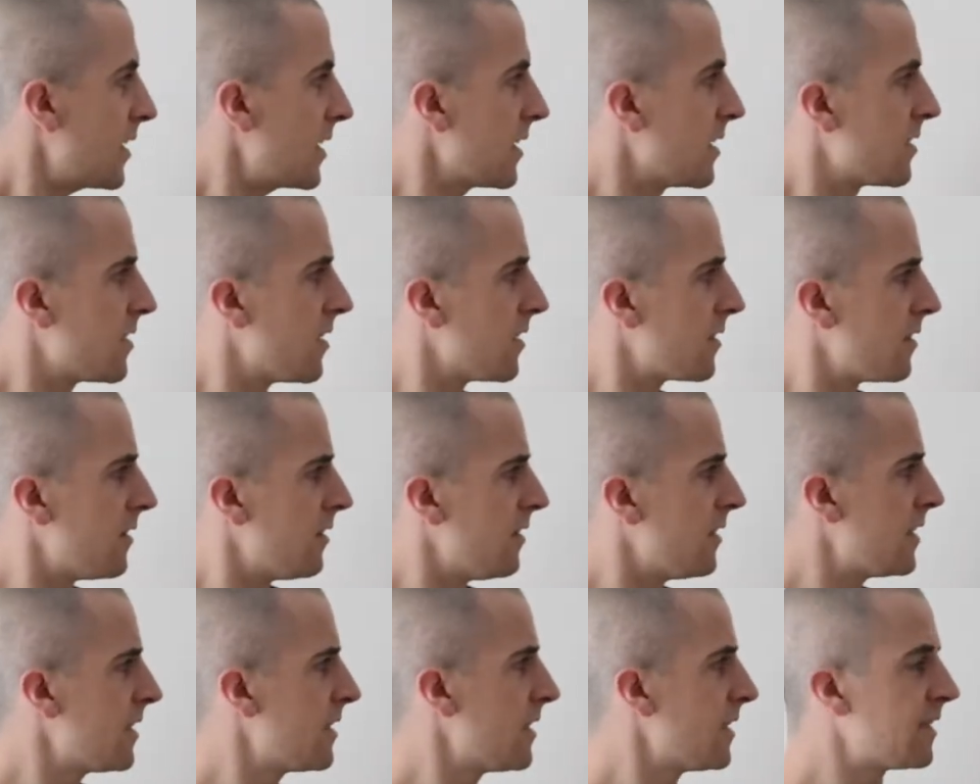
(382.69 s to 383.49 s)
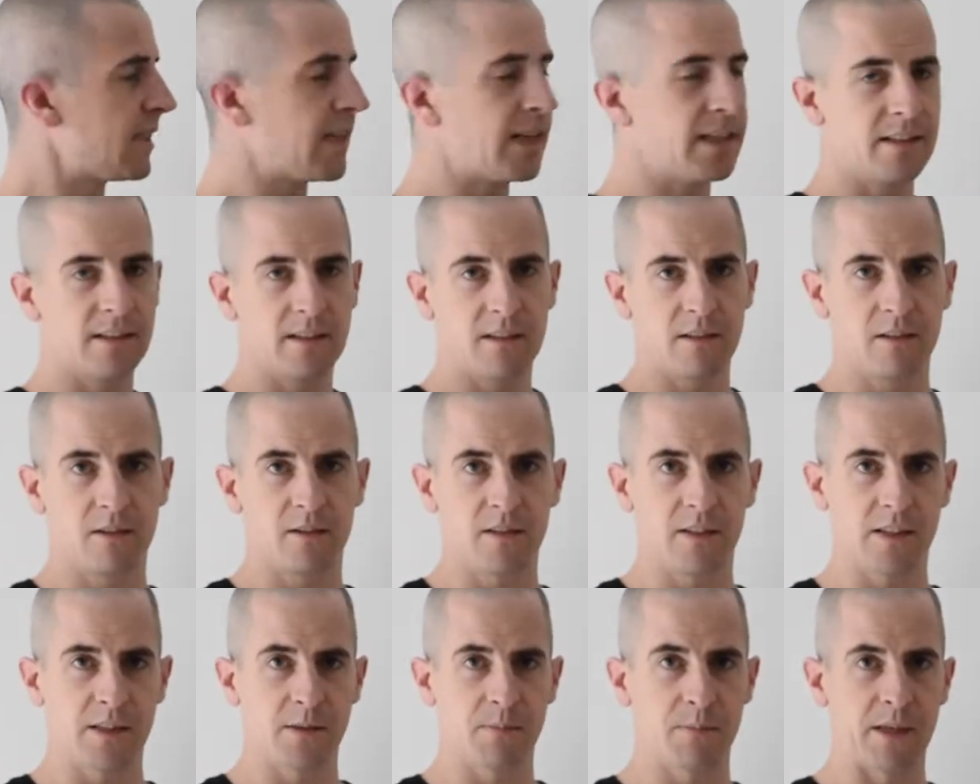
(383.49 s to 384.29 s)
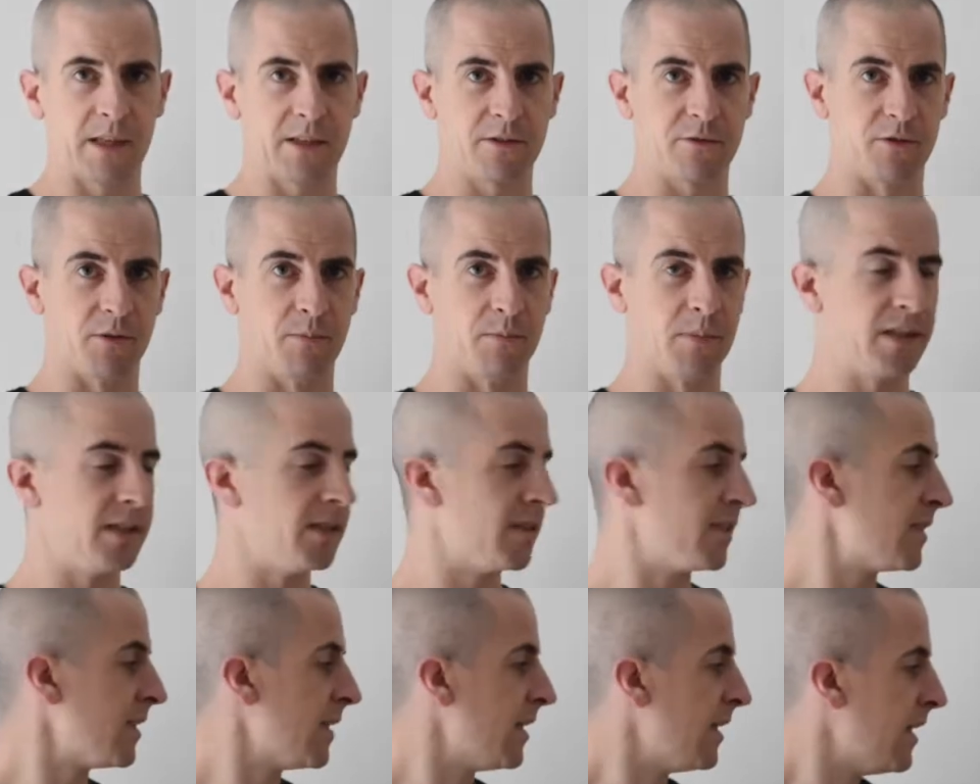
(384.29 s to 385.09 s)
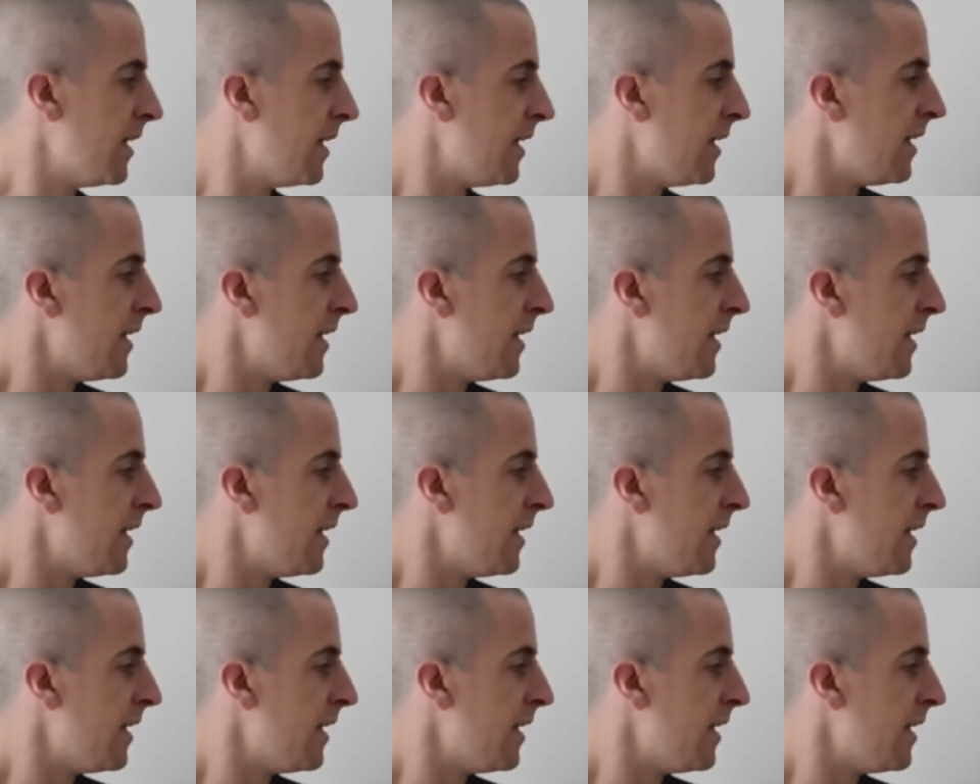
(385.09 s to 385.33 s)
So I call this the tendon loading spectrum because